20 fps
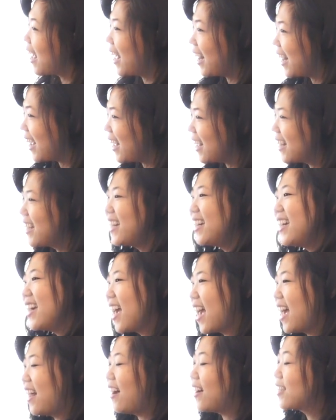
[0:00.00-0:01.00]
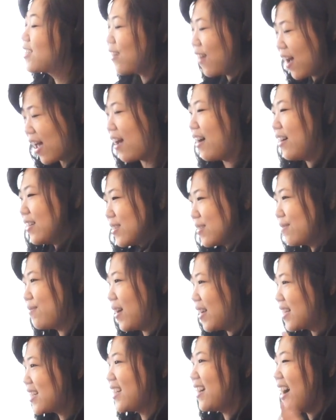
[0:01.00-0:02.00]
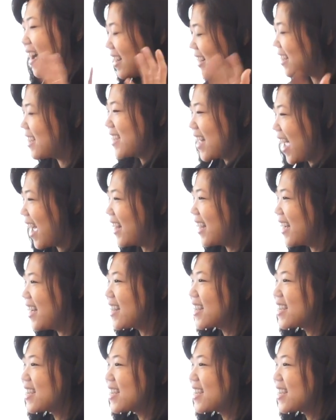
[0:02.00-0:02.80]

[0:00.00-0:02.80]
And also I also want to understand it. So